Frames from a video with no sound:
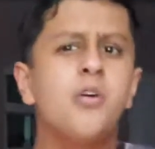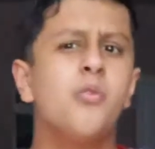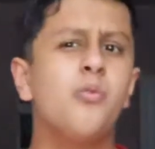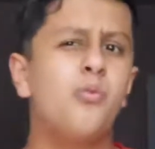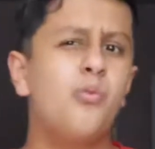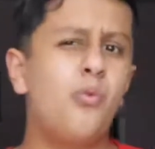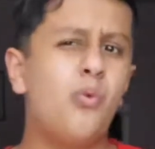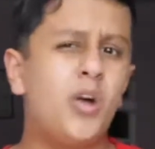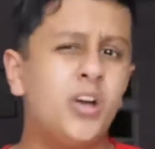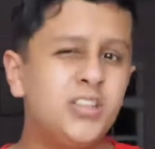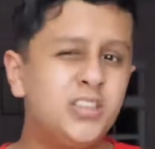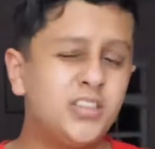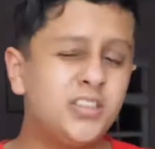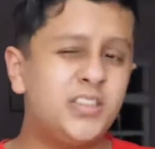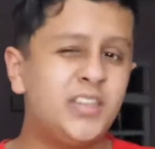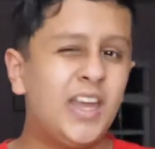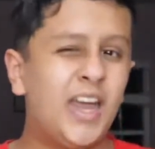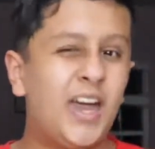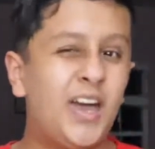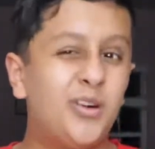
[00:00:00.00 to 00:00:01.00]
want to
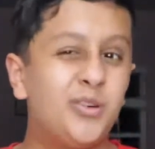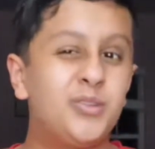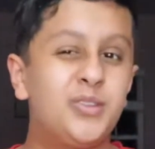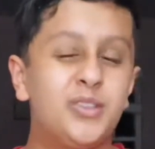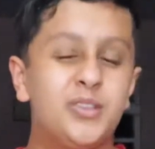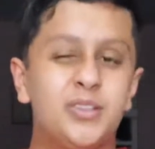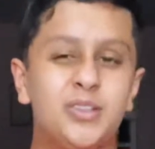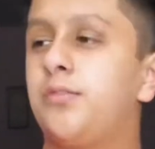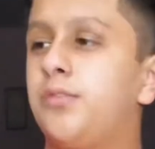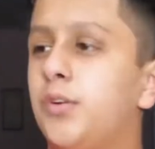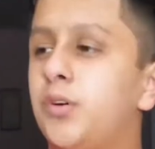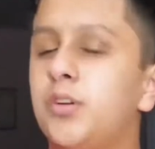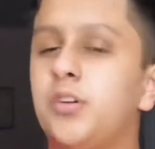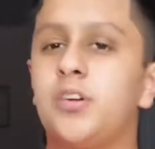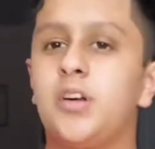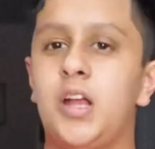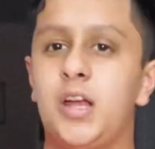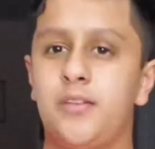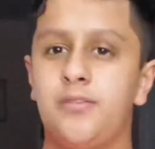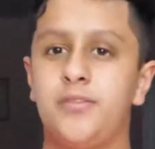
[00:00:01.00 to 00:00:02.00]
see how the
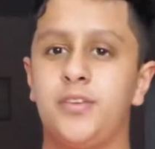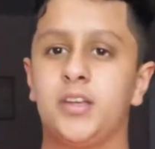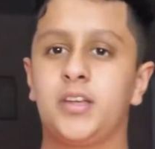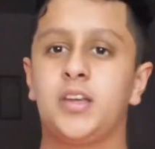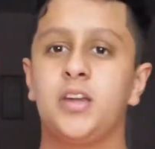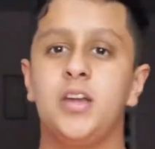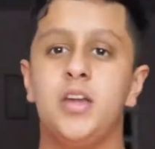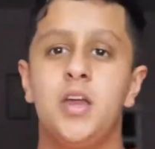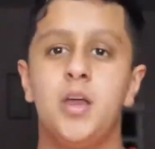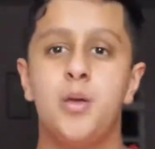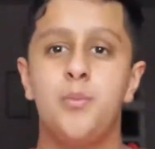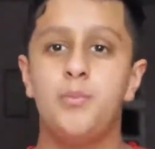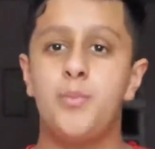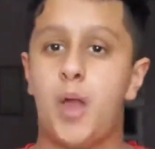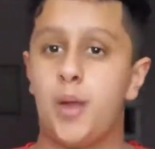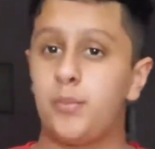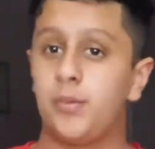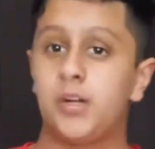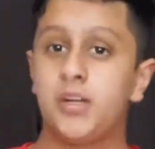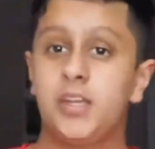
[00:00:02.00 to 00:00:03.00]
photographic
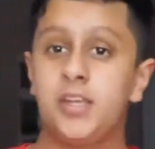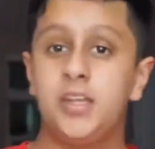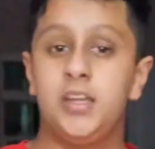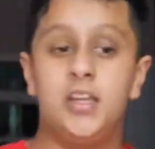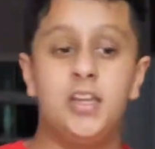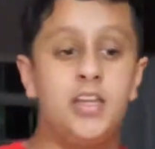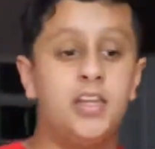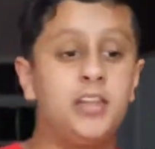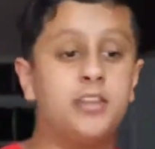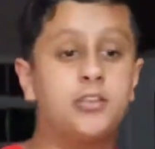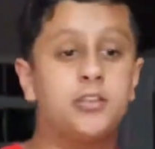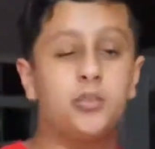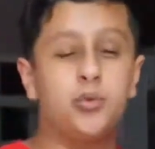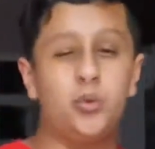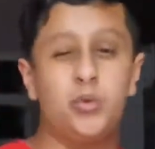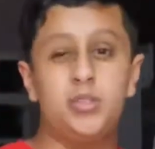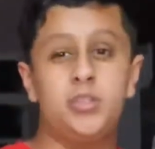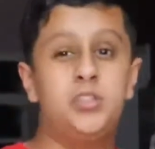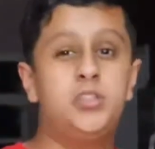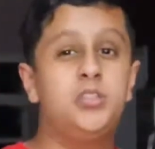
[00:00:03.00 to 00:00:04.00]
memory is
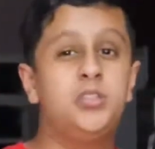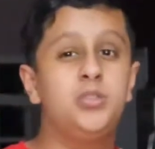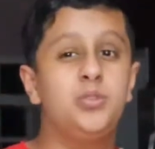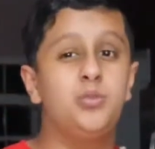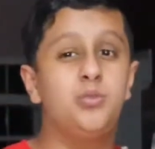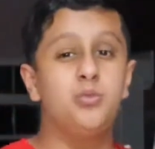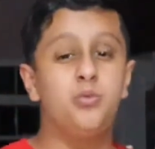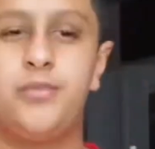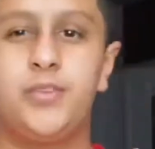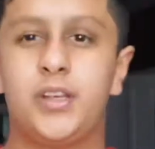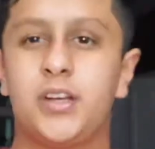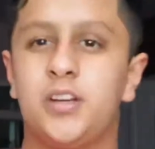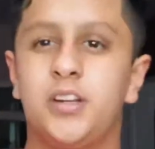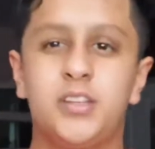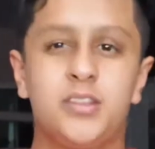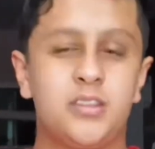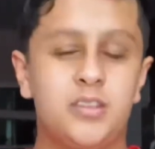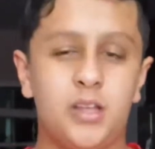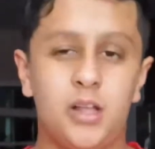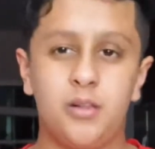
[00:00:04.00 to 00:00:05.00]
going to figure
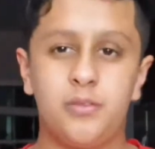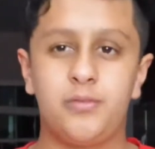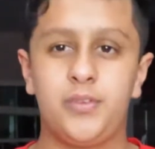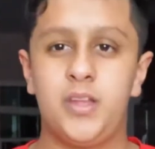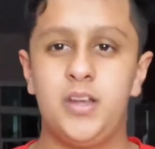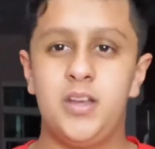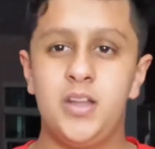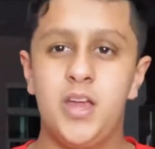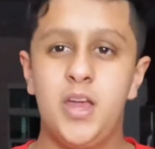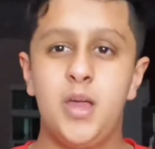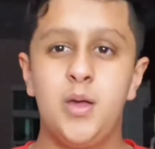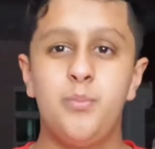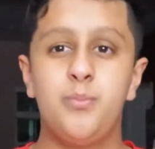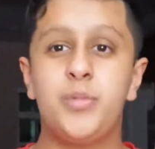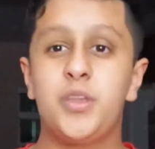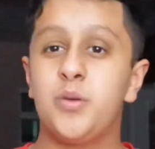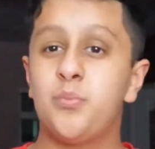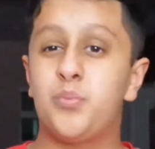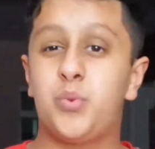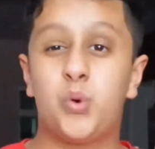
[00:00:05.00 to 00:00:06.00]
itself and
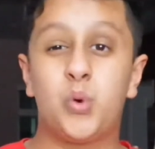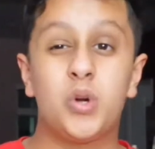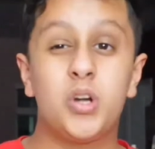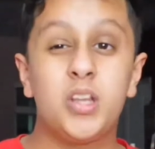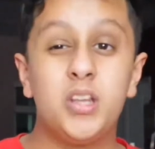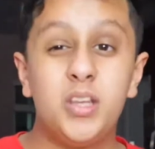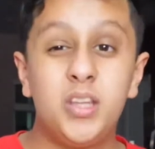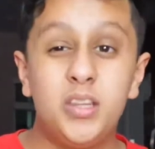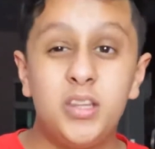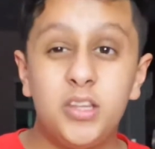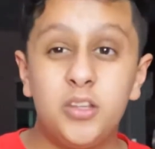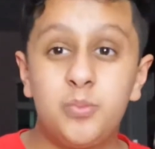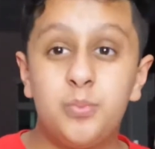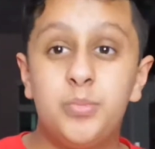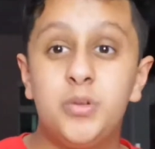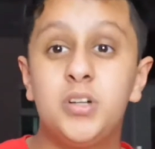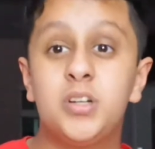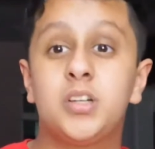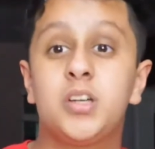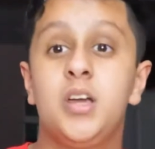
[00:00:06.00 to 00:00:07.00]
be important in this
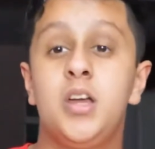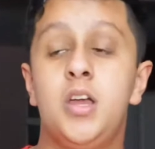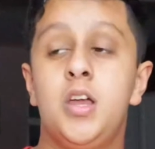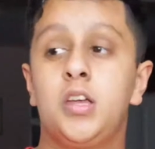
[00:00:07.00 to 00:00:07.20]
book,